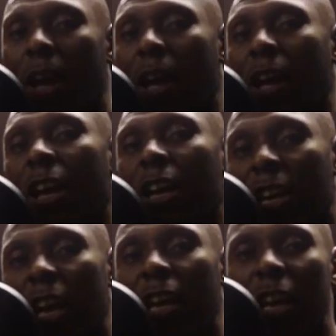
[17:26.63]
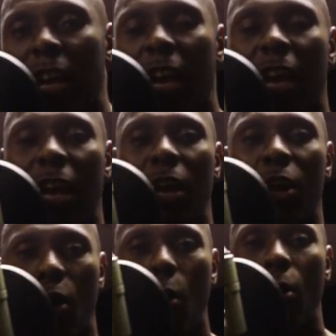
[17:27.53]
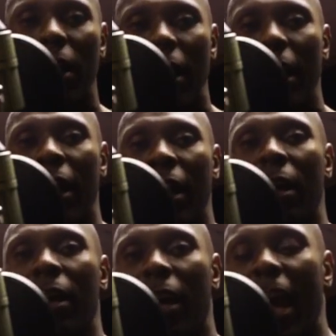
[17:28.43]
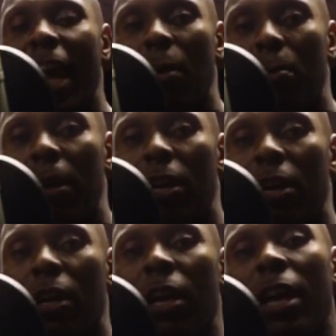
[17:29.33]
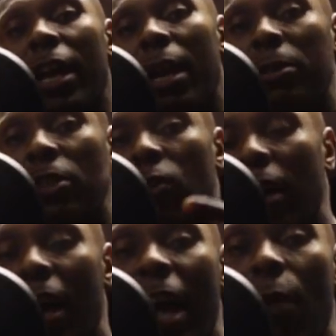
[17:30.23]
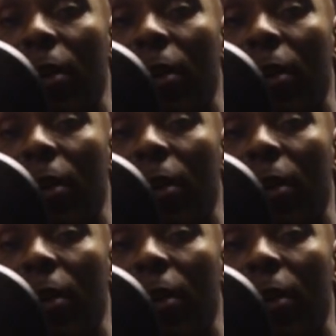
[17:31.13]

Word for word: man. Getting it in, going in. Glad to be here. Let me show y'all how